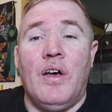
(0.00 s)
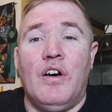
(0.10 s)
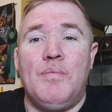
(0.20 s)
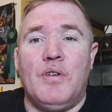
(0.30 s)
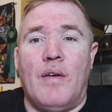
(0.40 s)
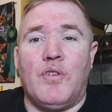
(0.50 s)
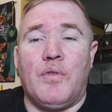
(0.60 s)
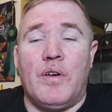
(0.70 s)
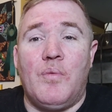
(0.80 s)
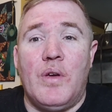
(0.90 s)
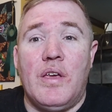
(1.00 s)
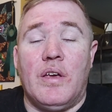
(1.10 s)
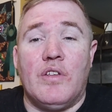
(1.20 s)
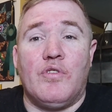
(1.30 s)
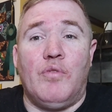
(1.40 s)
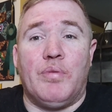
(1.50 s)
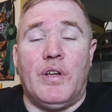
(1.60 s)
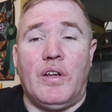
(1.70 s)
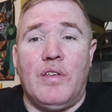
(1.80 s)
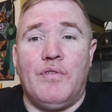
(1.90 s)
Hope you all have a great week. It's all
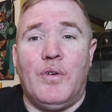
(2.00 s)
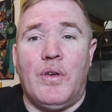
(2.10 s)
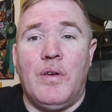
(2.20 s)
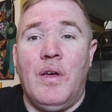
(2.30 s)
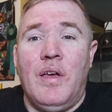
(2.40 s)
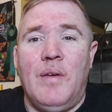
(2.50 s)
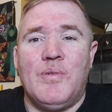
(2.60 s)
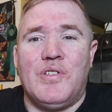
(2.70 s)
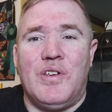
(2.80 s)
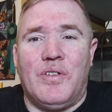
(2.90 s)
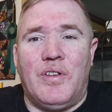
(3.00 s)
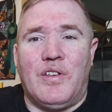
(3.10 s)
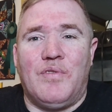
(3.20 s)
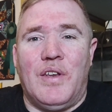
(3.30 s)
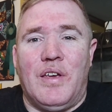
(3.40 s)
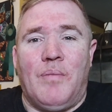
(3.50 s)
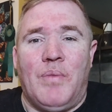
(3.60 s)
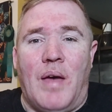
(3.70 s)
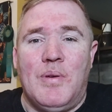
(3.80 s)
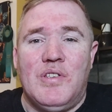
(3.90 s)
productive for you, and we'll see you on the next video.
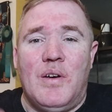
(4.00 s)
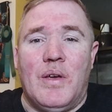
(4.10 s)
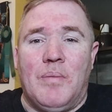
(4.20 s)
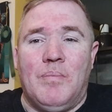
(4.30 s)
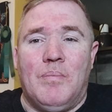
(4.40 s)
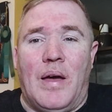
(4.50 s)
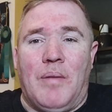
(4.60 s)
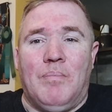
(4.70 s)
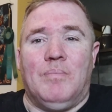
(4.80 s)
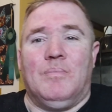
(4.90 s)
Happy sewing. Bye.